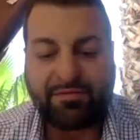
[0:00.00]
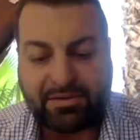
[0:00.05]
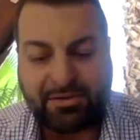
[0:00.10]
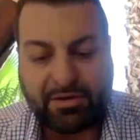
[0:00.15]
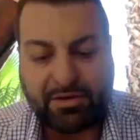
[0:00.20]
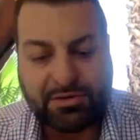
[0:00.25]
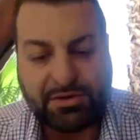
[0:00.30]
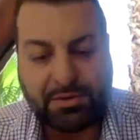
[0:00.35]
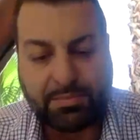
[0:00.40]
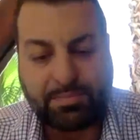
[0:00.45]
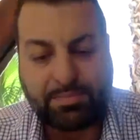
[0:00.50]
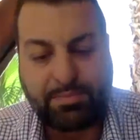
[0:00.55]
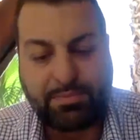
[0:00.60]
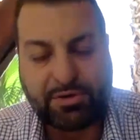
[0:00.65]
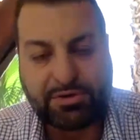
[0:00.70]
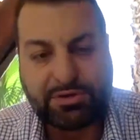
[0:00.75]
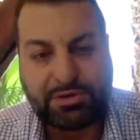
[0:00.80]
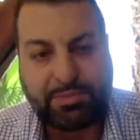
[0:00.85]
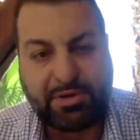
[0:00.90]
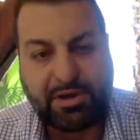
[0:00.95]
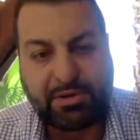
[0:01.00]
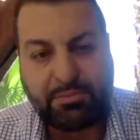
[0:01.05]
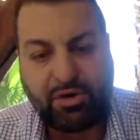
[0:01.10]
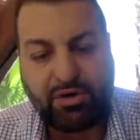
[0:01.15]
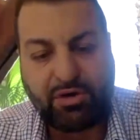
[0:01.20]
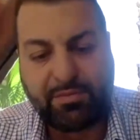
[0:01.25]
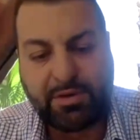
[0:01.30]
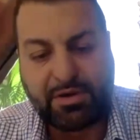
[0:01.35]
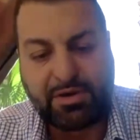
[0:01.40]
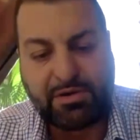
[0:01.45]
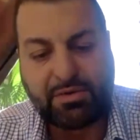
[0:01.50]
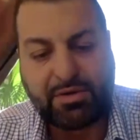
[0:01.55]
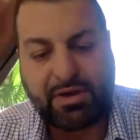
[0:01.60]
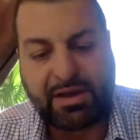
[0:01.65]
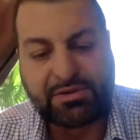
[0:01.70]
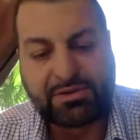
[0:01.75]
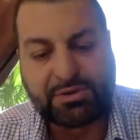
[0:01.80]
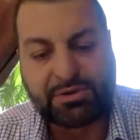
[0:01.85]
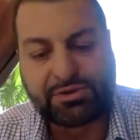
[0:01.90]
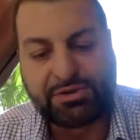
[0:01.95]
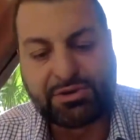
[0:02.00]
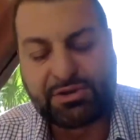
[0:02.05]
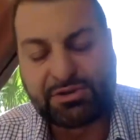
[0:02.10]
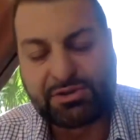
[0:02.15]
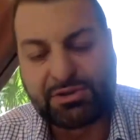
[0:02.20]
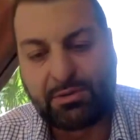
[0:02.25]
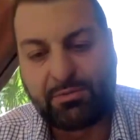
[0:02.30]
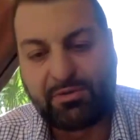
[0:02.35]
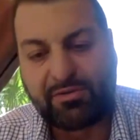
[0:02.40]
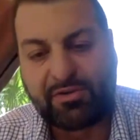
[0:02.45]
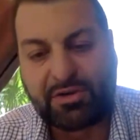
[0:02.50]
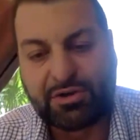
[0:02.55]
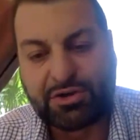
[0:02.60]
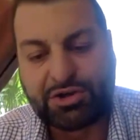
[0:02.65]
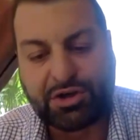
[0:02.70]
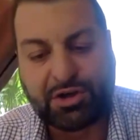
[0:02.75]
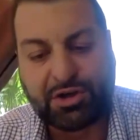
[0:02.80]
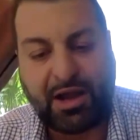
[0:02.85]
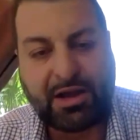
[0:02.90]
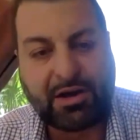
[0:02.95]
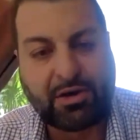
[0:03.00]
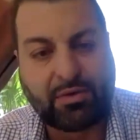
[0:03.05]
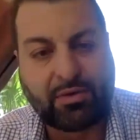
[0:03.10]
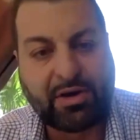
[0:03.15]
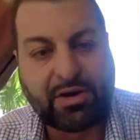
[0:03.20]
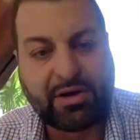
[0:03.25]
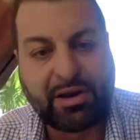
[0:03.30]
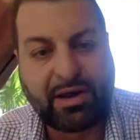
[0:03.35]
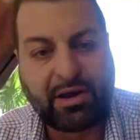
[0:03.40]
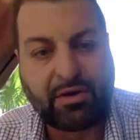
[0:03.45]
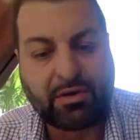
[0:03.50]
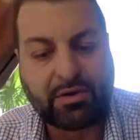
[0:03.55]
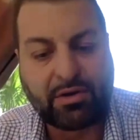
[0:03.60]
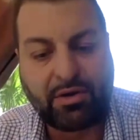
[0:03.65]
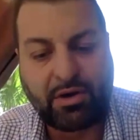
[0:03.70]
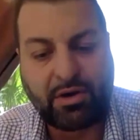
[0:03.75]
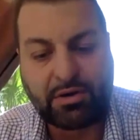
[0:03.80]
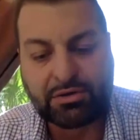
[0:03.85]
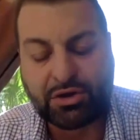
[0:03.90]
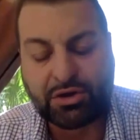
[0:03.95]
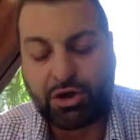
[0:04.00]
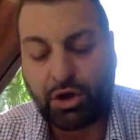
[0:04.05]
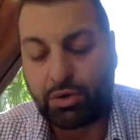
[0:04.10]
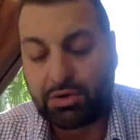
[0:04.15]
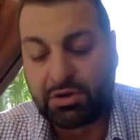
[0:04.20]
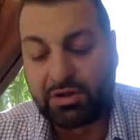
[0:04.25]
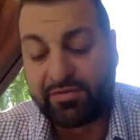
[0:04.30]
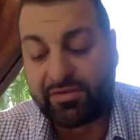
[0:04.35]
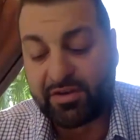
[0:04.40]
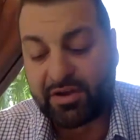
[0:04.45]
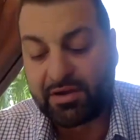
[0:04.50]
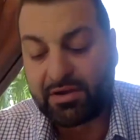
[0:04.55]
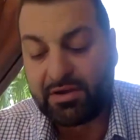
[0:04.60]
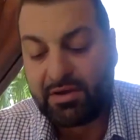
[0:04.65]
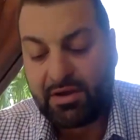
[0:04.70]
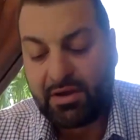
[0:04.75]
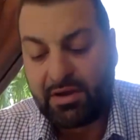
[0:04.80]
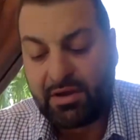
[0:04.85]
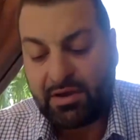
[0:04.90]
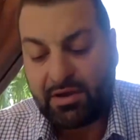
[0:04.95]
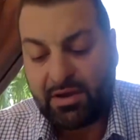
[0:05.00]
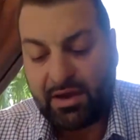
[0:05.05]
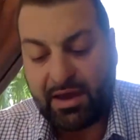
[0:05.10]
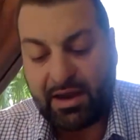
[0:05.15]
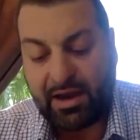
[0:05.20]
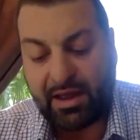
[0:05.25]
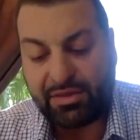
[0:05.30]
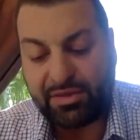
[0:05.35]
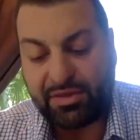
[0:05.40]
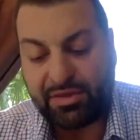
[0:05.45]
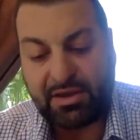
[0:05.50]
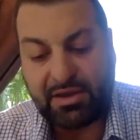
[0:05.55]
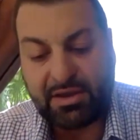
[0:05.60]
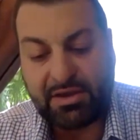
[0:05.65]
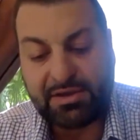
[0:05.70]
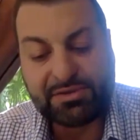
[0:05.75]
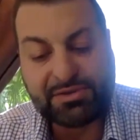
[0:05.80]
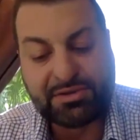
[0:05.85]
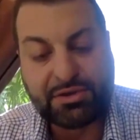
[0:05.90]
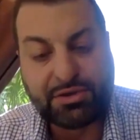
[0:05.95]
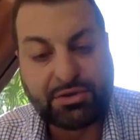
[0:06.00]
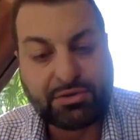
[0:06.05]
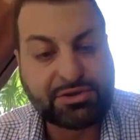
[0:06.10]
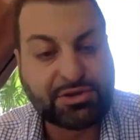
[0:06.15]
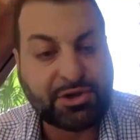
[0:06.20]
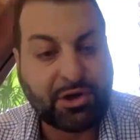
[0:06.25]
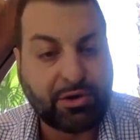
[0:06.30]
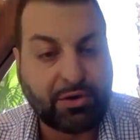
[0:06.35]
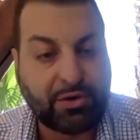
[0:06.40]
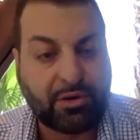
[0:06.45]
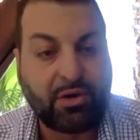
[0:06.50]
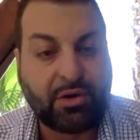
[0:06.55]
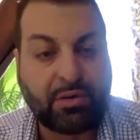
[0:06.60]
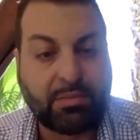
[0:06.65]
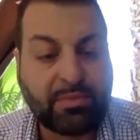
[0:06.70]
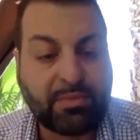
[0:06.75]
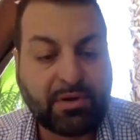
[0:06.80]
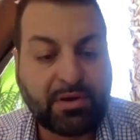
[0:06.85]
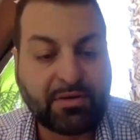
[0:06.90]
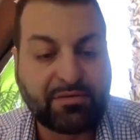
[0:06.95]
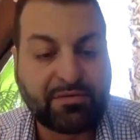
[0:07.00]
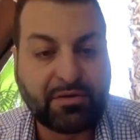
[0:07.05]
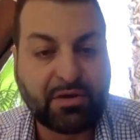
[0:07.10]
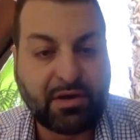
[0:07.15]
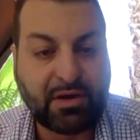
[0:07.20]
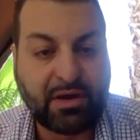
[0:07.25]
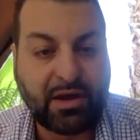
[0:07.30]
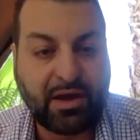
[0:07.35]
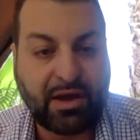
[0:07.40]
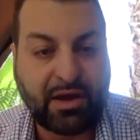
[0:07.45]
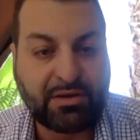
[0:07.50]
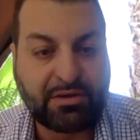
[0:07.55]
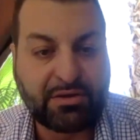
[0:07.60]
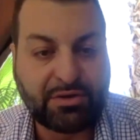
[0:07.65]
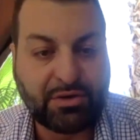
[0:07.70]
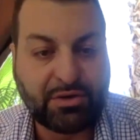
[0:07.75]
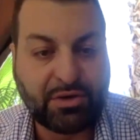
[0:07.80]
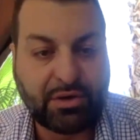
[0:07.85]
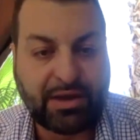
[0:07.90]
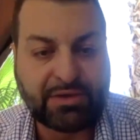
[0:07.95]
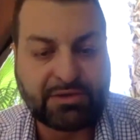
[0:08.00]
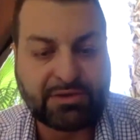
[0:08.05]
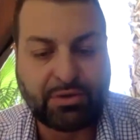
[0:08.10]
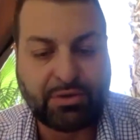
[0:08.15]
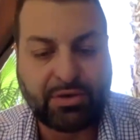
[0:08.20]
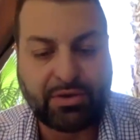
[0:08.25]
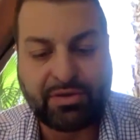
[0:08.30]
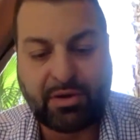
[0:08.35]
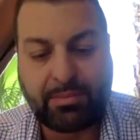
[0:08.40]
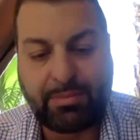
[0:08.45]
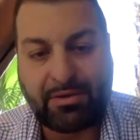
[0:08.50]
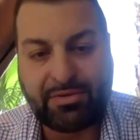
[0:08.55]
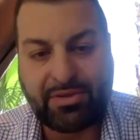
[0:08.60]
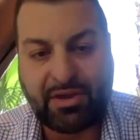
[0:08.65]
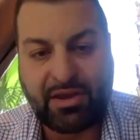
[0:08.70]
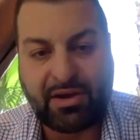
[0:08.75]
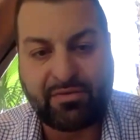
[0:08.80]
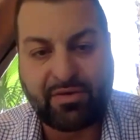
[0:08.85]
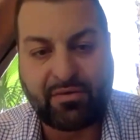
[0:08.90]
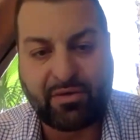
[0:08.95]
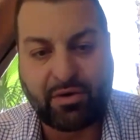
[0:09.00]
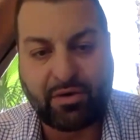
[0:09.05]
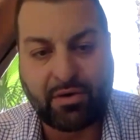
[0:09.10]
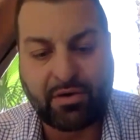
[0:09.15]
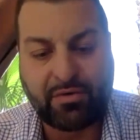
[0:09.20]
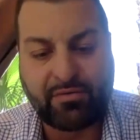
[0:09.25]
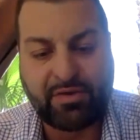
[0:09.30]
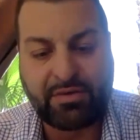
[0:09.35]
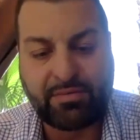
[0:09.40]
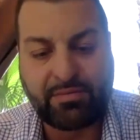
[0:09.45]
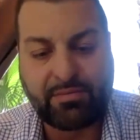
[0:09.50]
there's a big movement. You guys are seeing some of it in Chicago right now called co-living. And I think it is the new starter home. If you guys know anything about that? Have you ever heard of it?